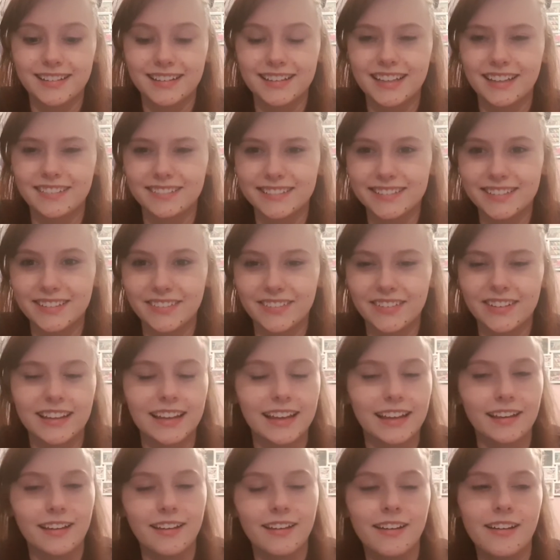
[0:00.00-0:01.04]
Sounds stupid,
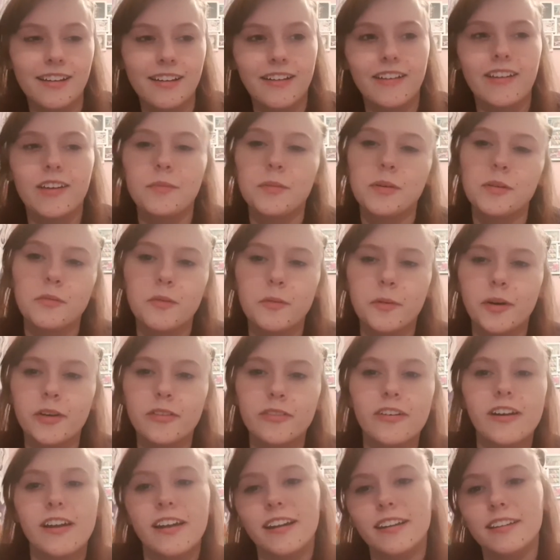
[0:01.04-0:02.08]
like, oh, I've been my
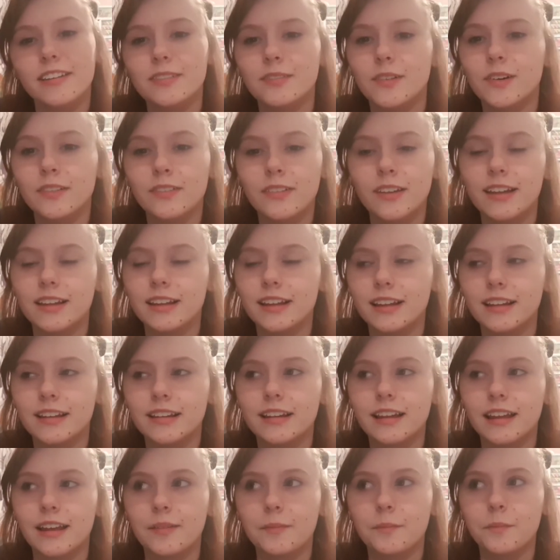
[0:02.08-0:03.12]
boyfriend, he's my
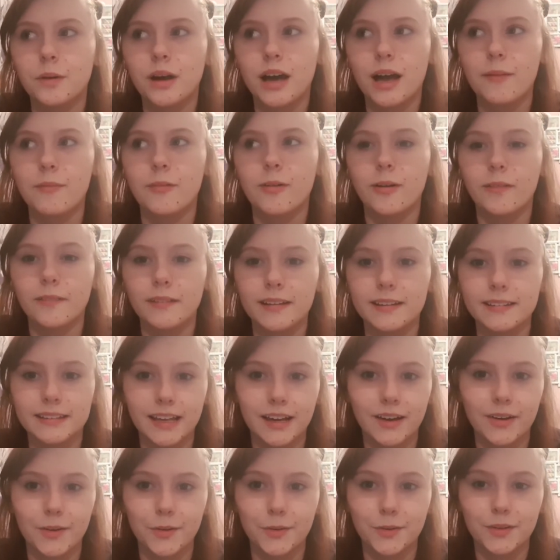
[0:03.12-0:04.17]
like, but I'm around his
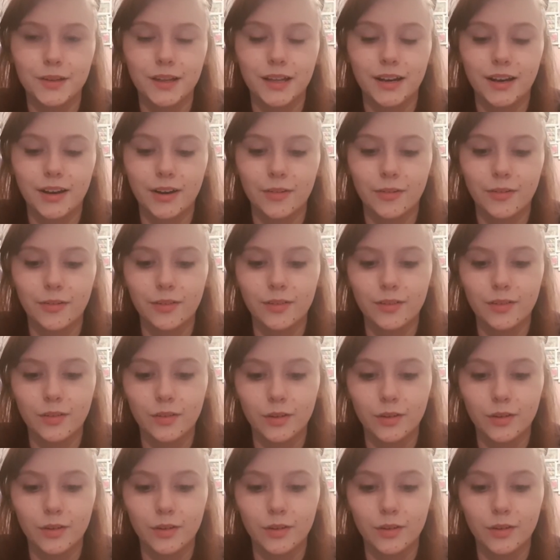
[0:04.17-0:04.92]
house and I know